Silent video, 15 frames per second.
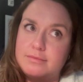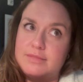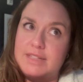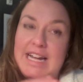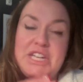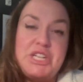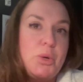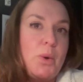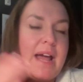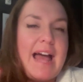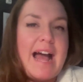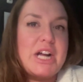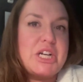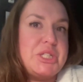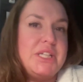And do I
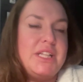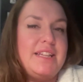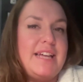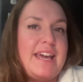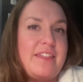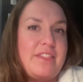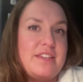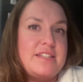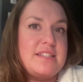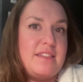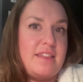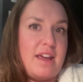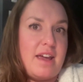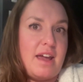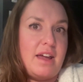actually like this
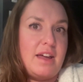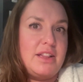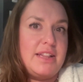thing?